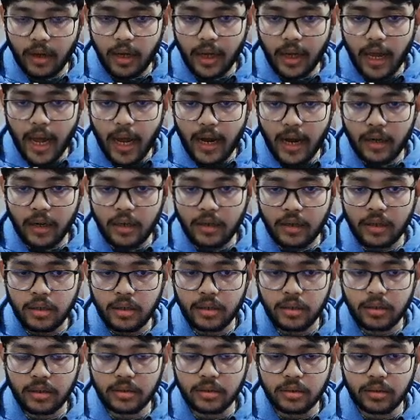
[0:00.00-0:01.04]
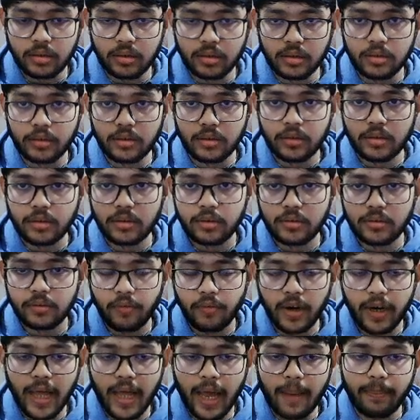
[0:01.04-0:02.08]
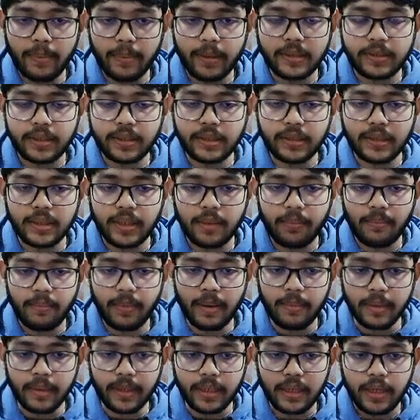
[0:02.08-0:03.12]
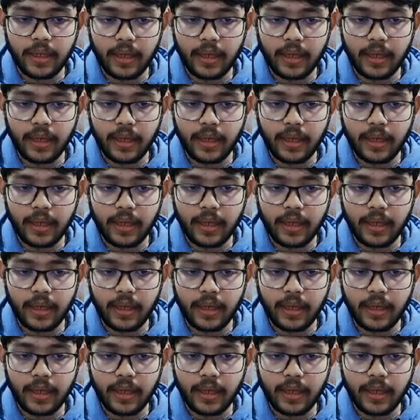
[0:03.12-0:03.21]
and what happens in the memory?